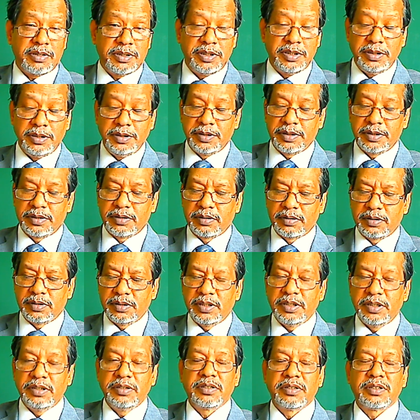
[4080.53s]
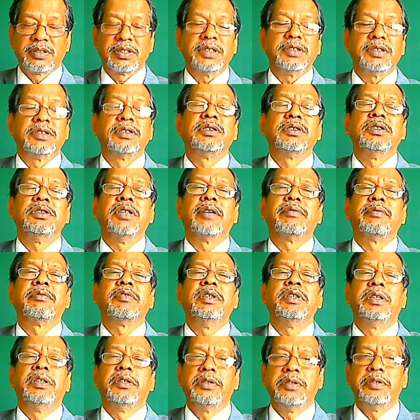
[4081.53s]
These things you have to
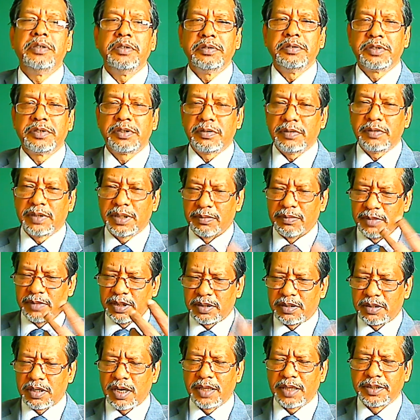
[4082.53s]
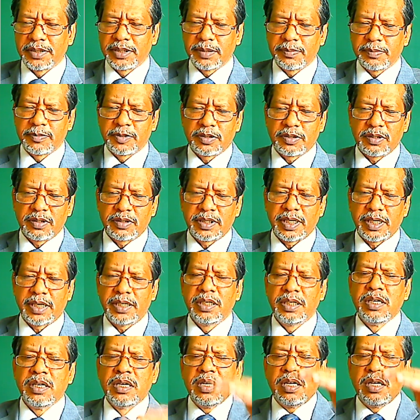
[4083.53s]
introduce to them the concepts.
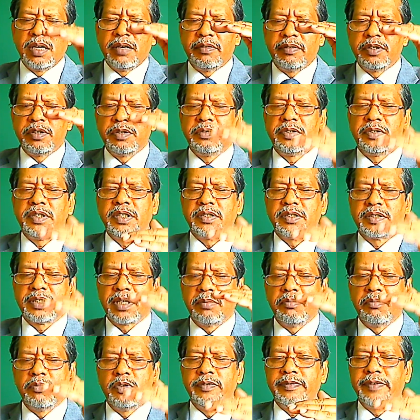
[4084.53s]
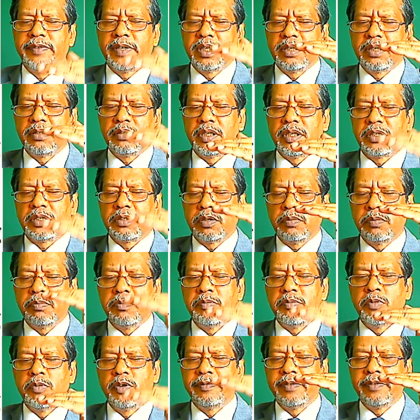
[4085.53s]
Okay, if two things are moving, it could be
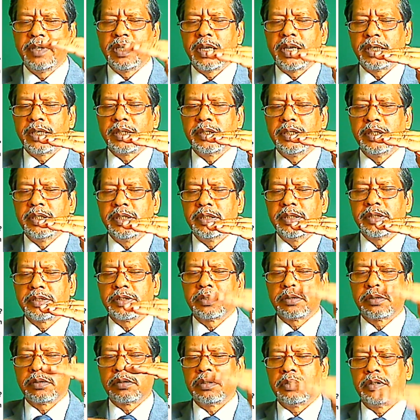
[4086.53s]
moving like this.